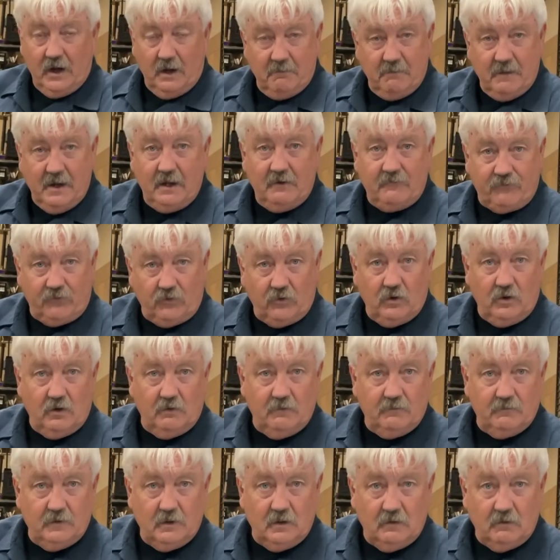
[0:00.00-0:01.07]
I made
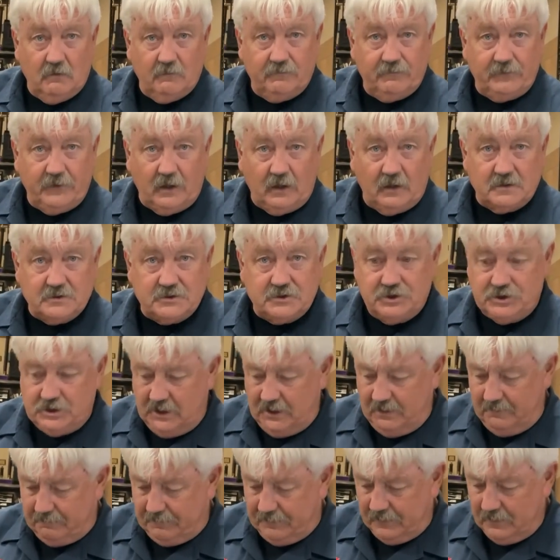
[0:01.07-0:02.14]
for a fella's
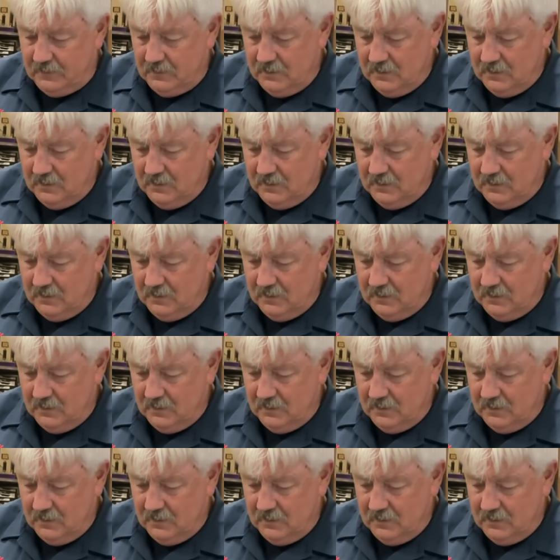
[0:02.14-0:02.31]
Jeep.